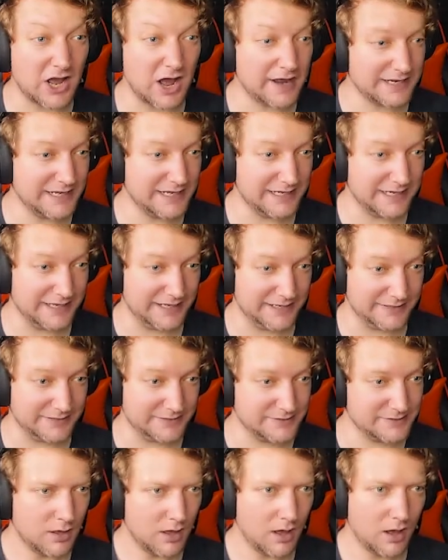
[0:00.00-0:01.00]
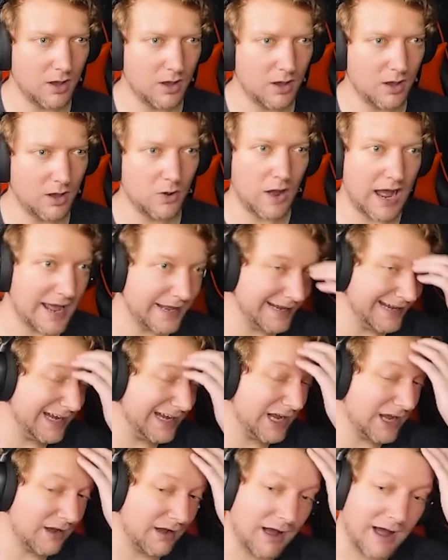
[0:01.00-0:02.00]
he is. Oh, I
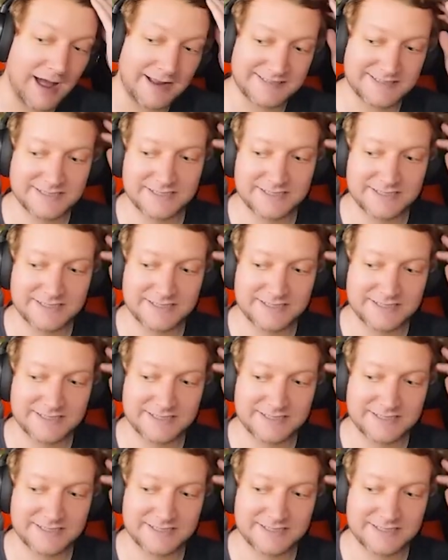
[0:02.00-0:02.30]
got